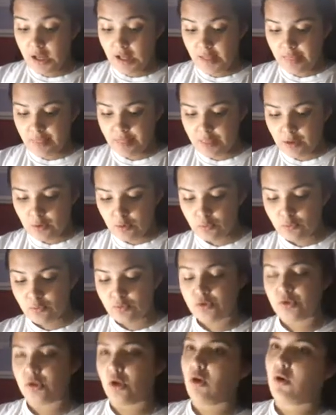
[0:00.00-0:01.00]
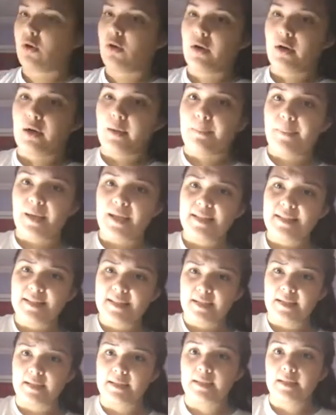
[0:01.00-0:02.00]
Those are
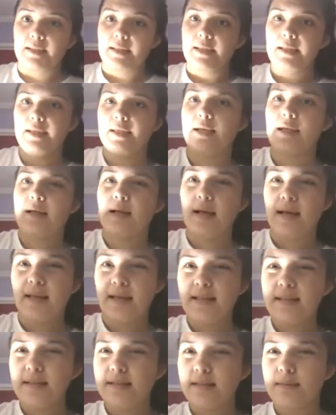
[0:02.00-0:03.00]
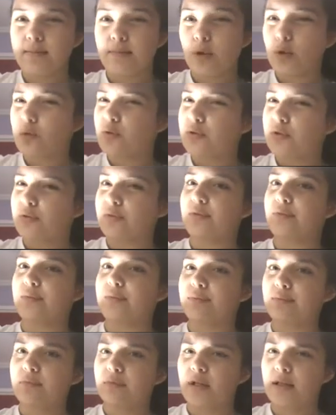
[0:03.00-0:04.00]
basically, I guess, most of
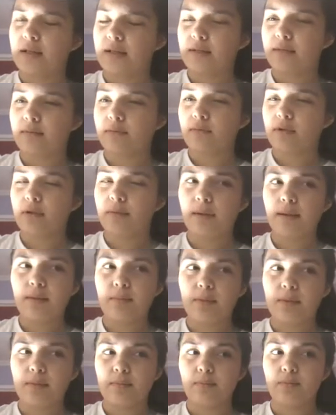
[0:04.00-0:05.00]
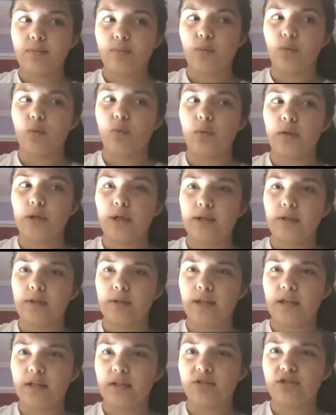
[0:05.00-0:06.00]
them. There might be more,
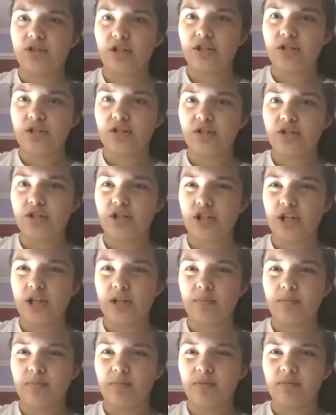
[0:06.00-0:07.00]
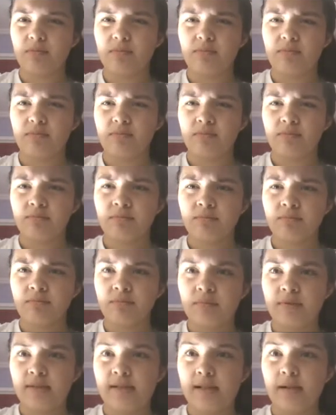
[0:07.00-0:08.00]
like change in shape.
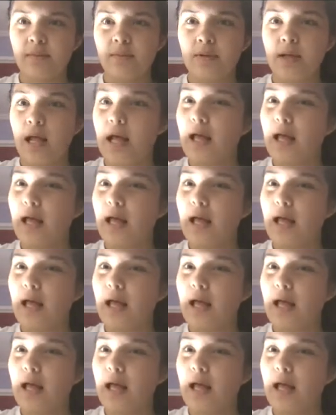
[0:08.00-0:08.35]
Is that one?